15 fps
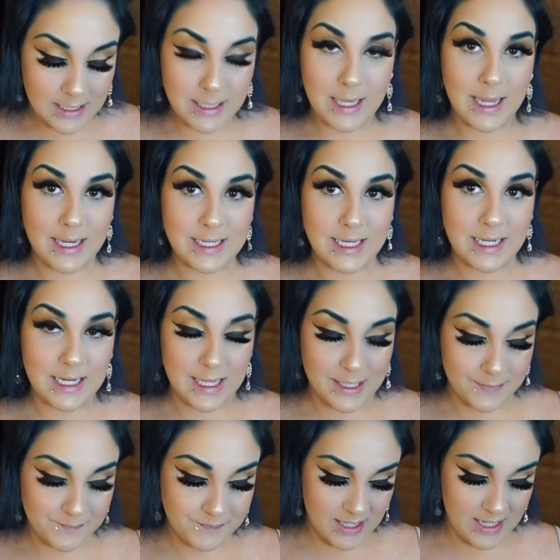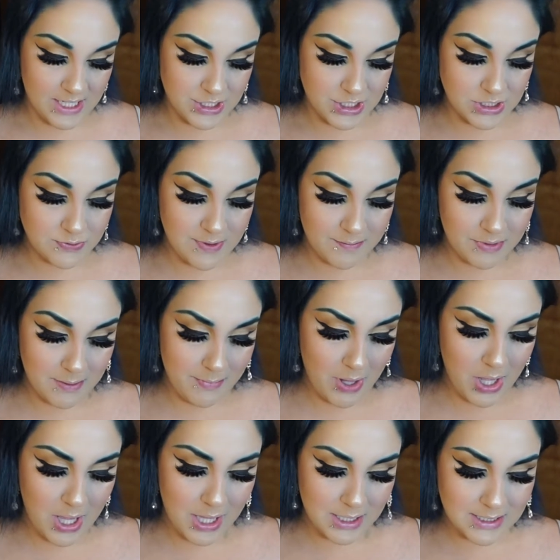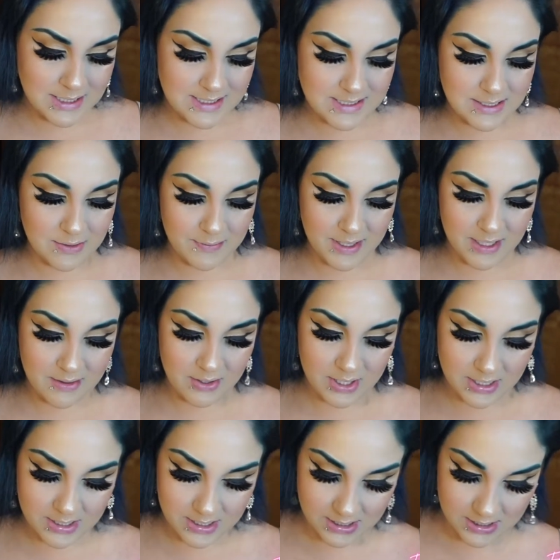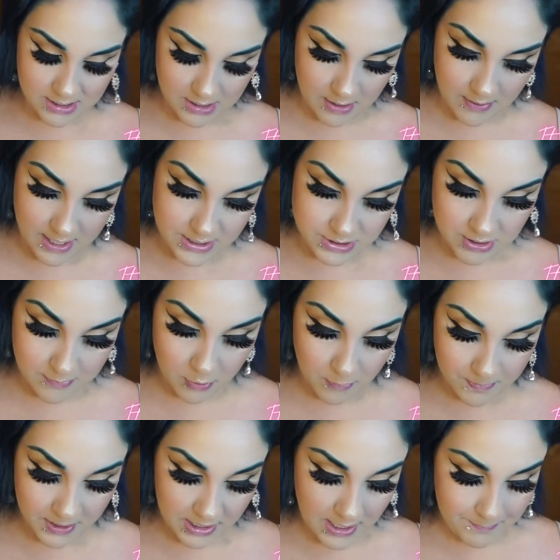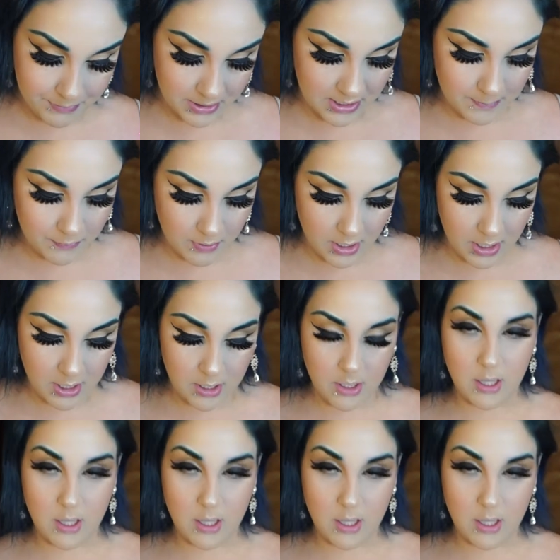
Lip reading: I need it. And I just ripped the box. Oh my God. All right. So I'm opening up Libra.